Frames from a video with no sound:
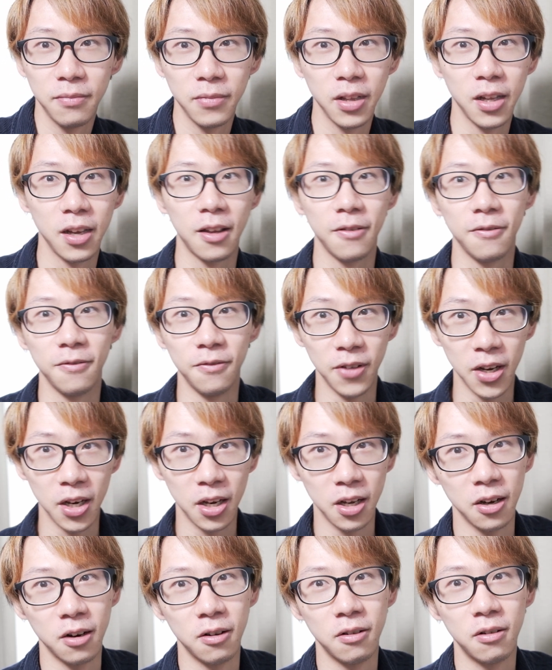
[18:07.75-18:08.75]
like
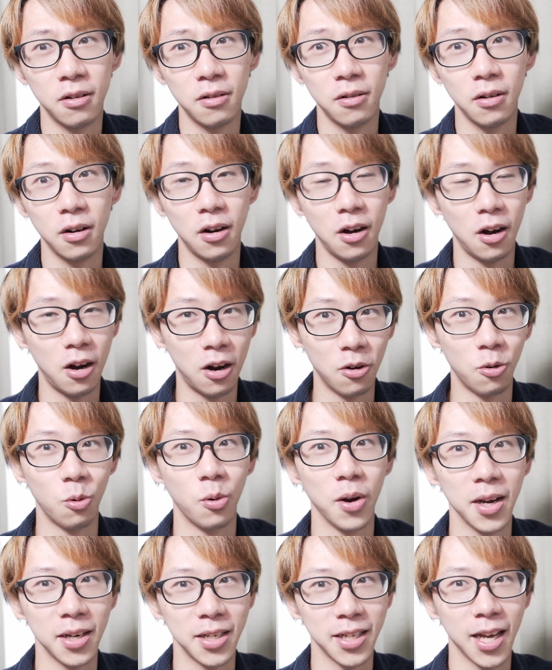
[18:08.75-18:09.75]
video all
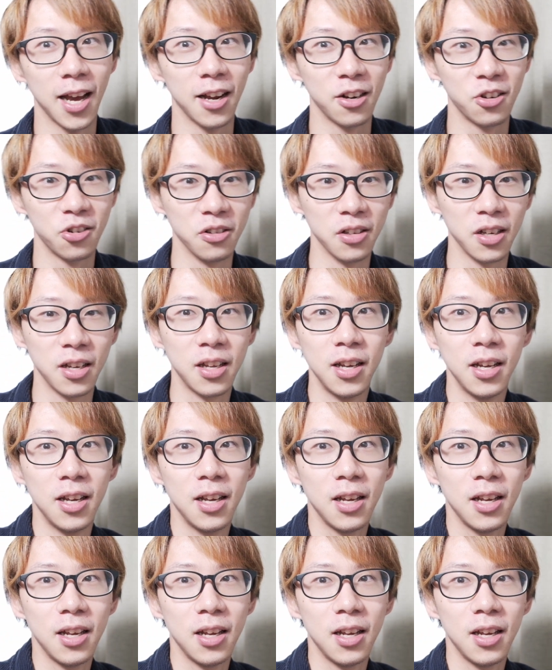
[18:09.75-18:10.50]
right actually.